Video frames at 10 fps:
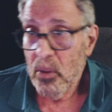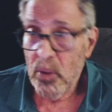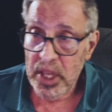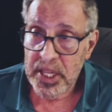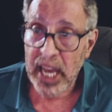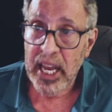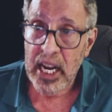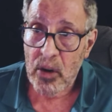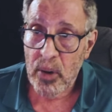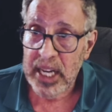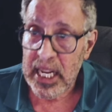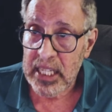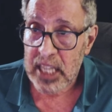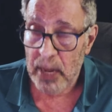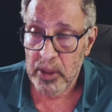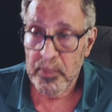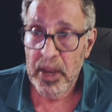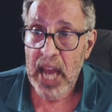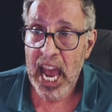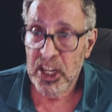When you're taking a creatine supplement,